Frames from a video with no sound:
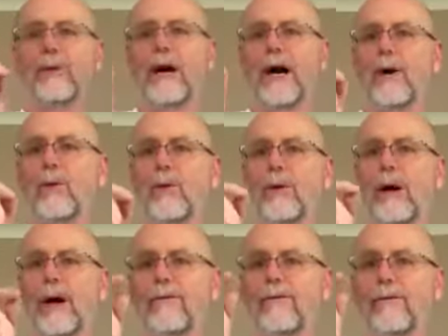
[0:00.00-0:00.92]
bar will
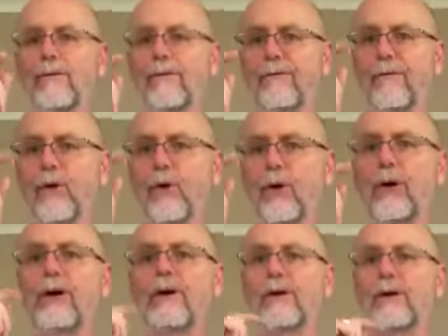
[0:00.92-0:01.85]
have
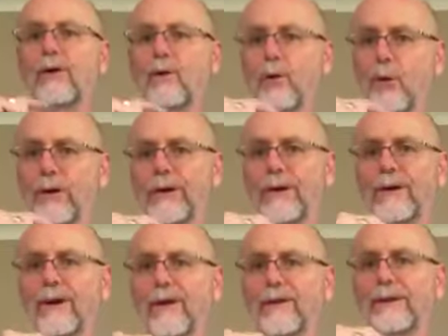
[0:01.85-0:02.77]
4 quarter
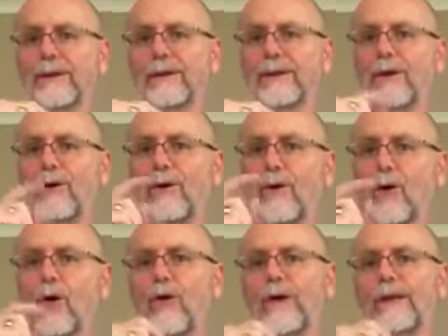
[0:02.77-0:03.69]
notes
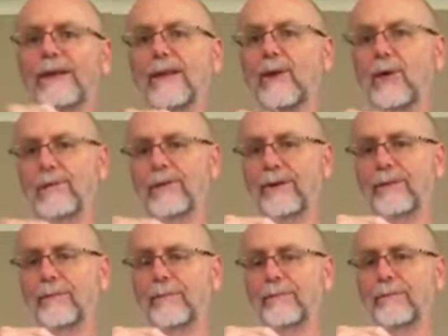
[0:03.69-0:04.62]
or its
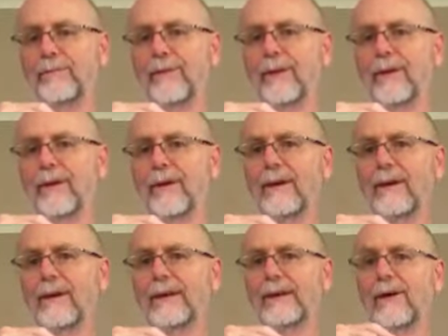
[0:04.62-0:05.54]
equivalent.
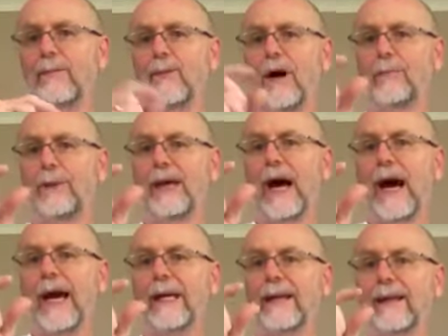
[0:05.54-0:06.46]
So it might be
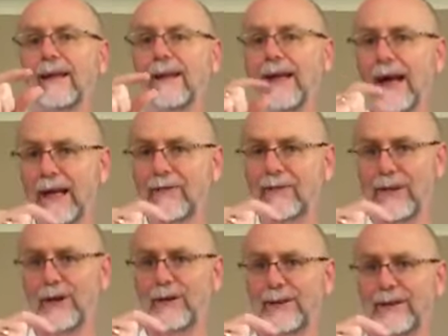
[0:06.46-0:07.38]
8 eighth
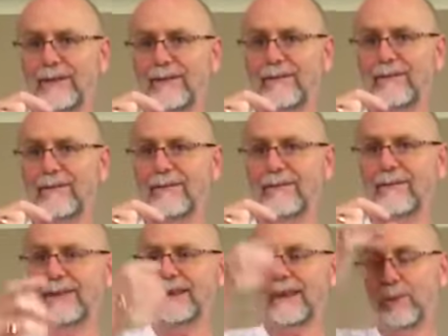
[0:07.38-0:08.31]
notes.
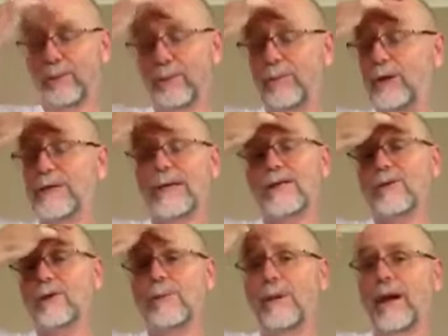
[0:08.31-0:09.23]
See, music's
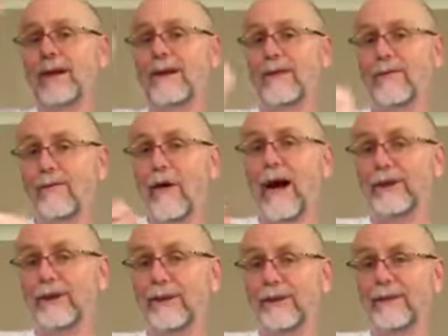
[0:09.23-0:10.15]
all about
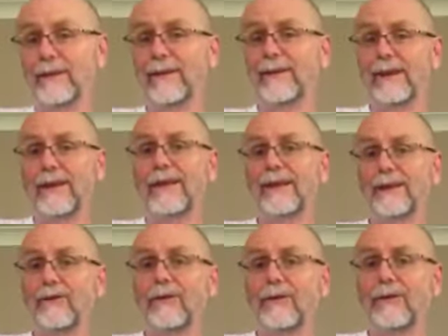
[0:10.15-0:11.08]
fractions. It
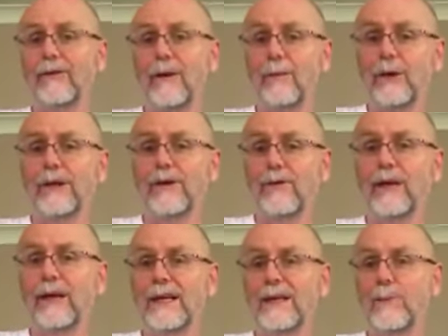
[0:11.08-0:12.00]
is, music
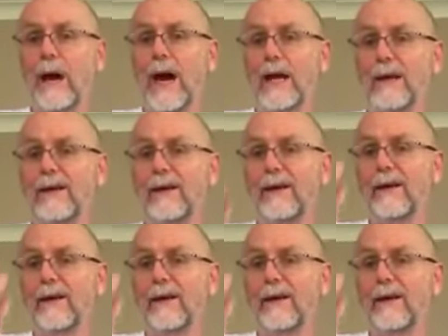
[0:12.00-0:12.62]
really is math.